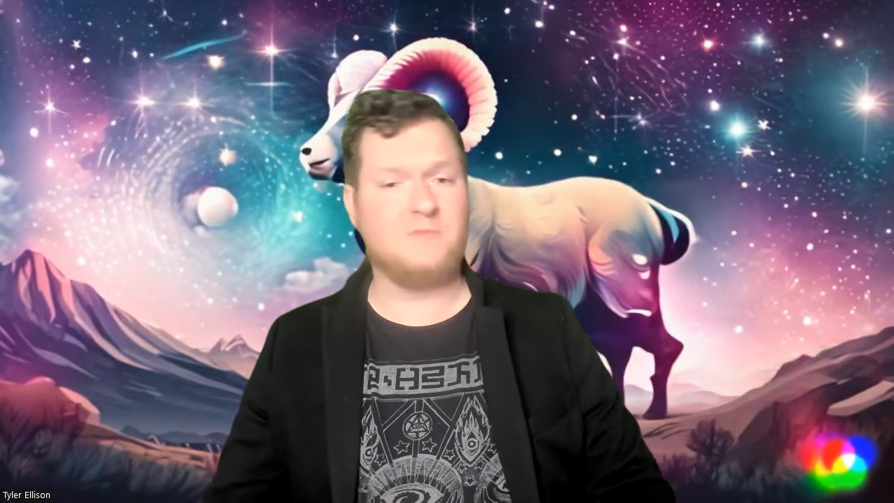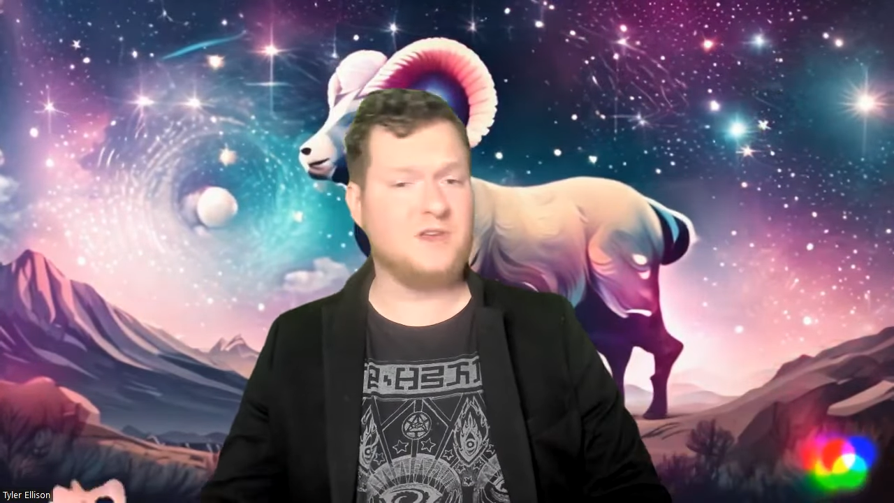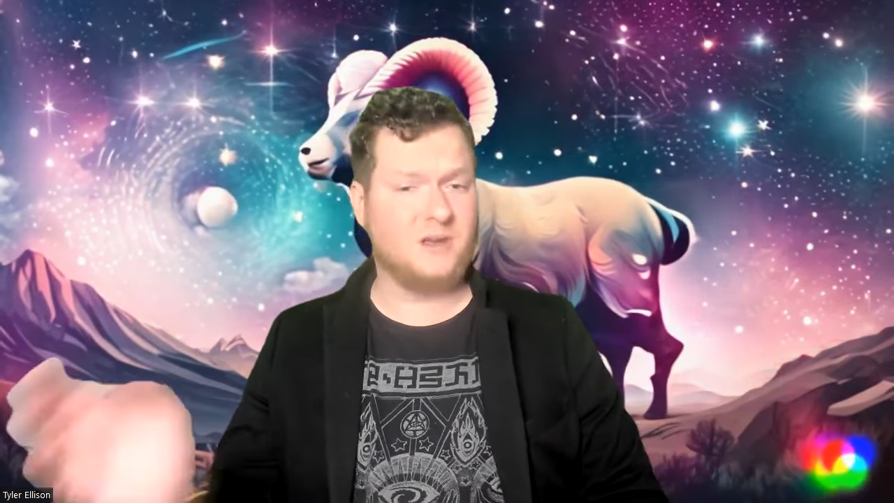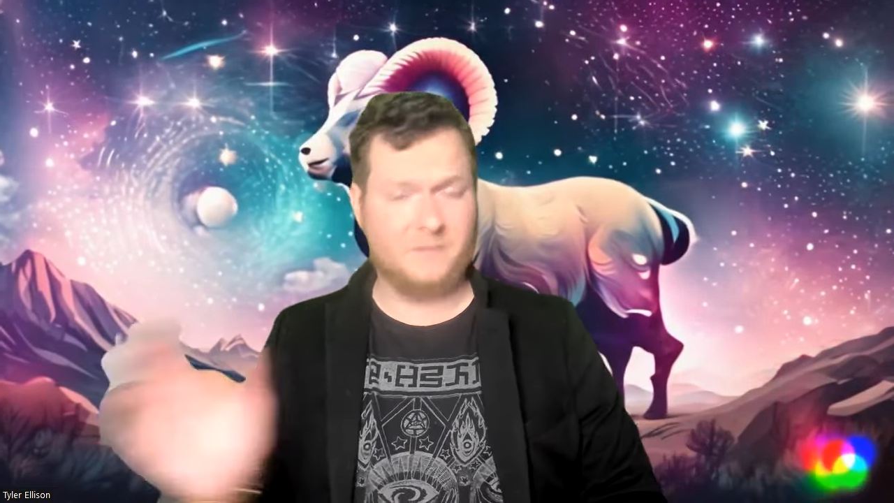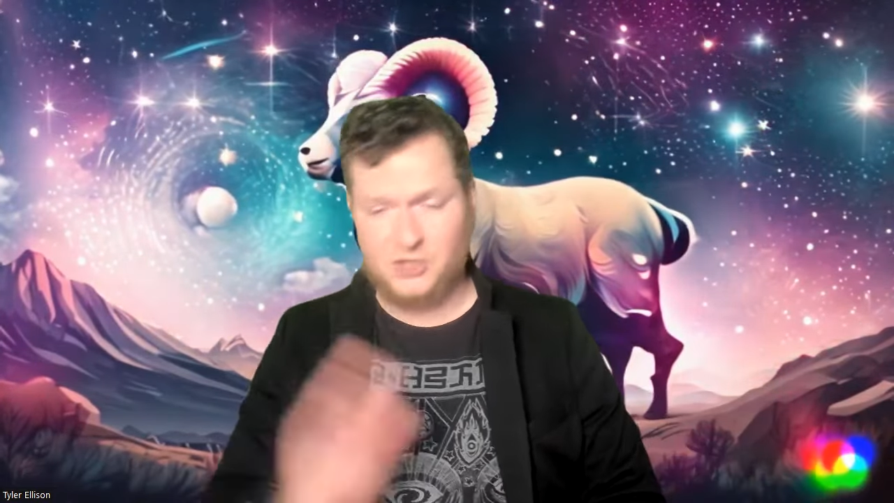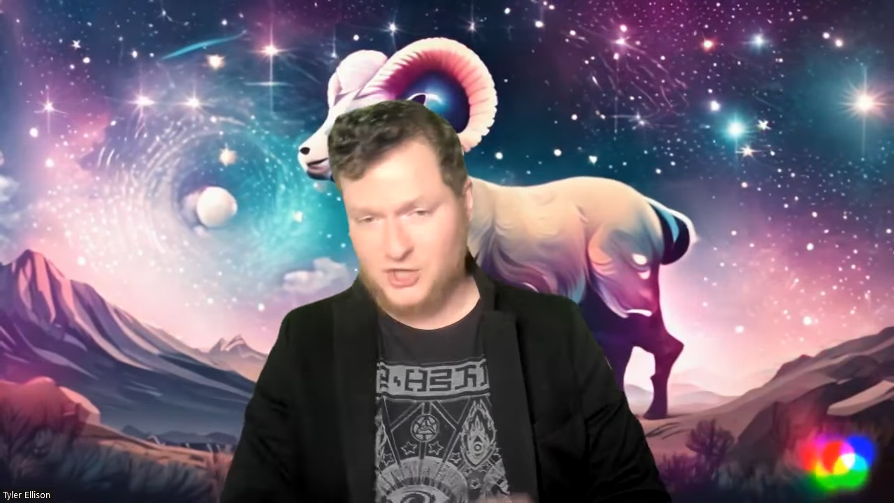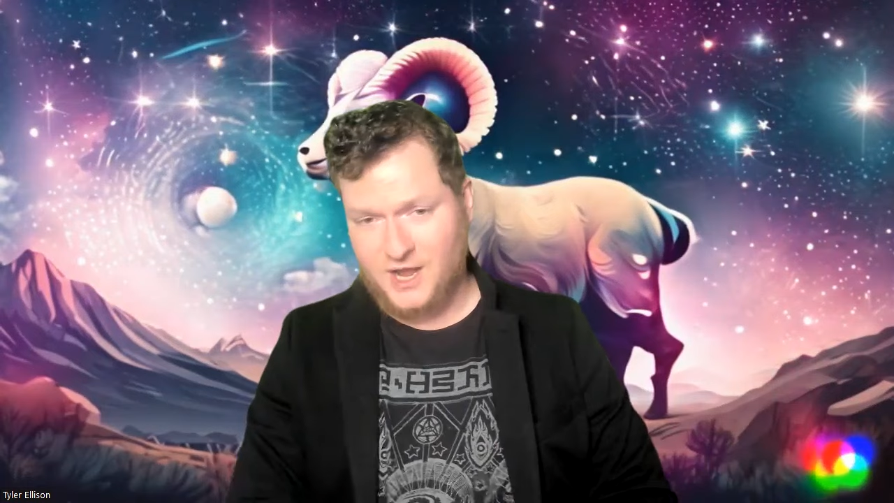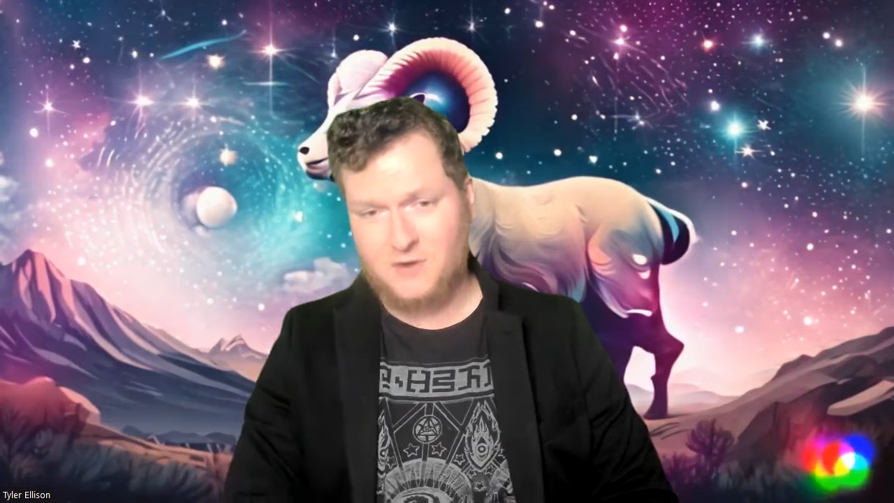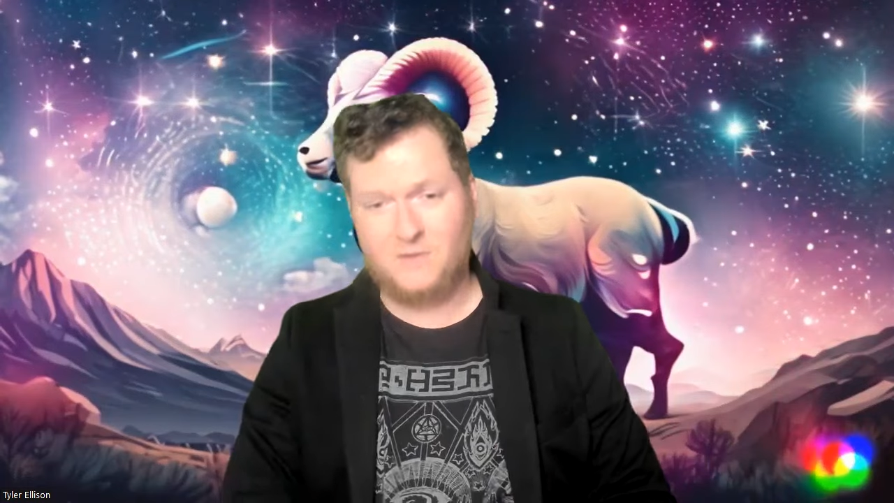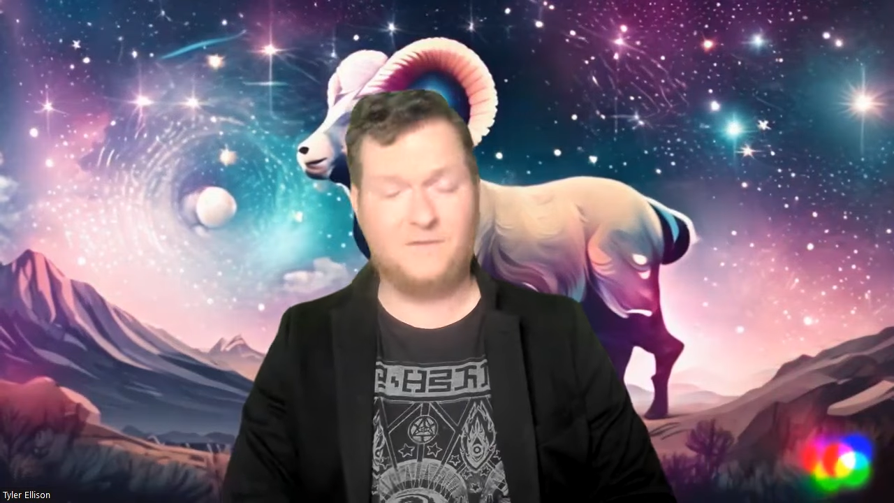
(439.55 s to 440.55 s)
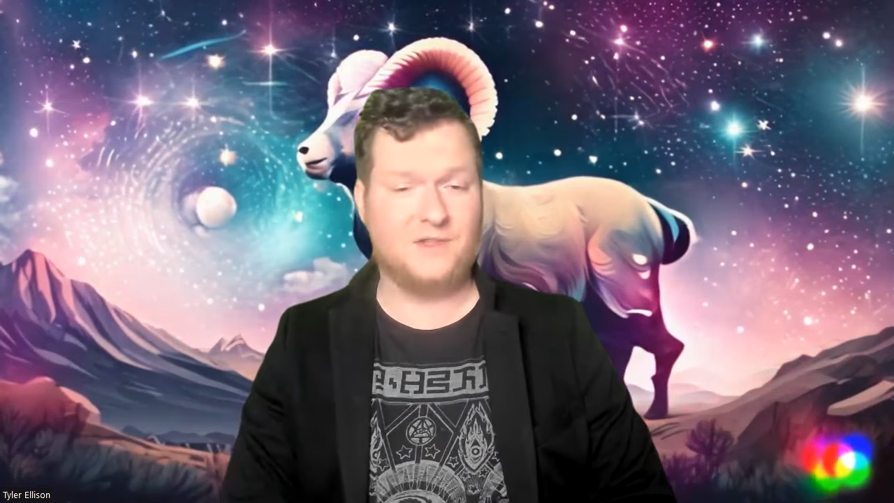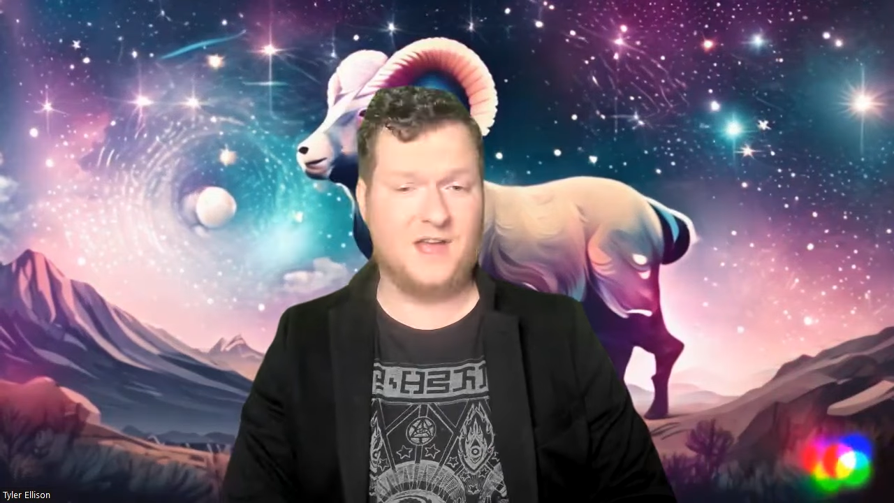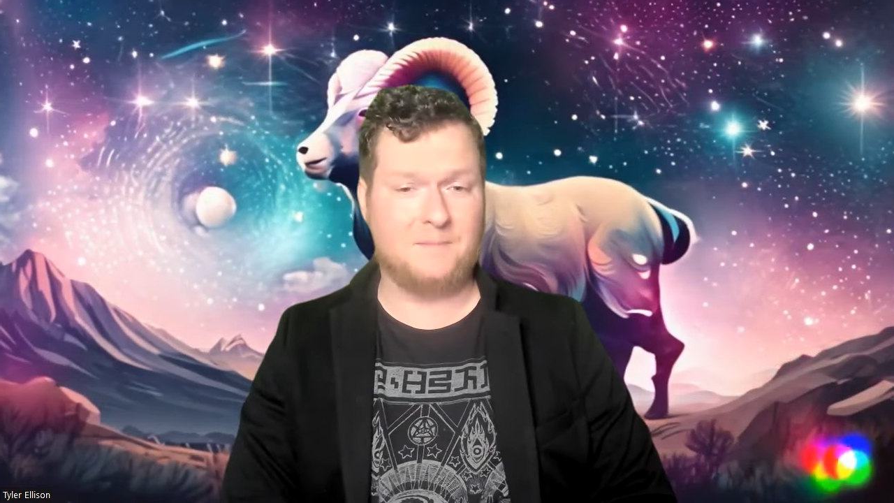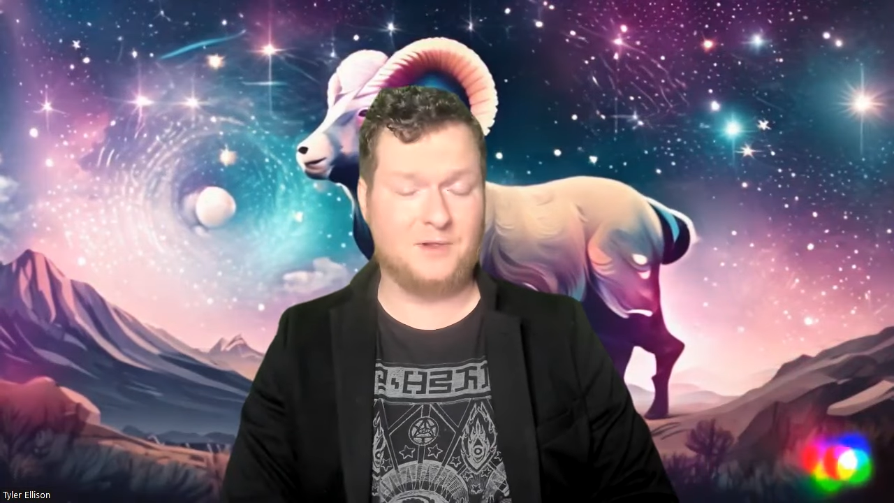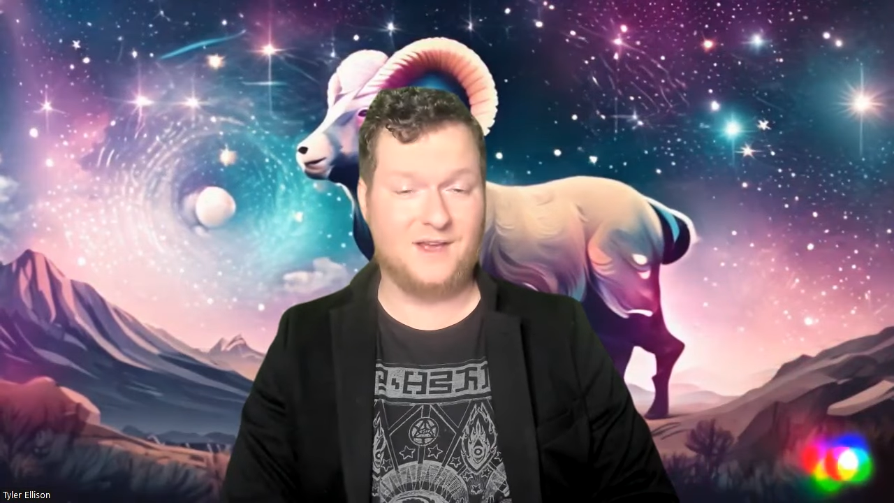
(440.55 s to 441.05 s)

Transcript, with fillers: you become a channel for that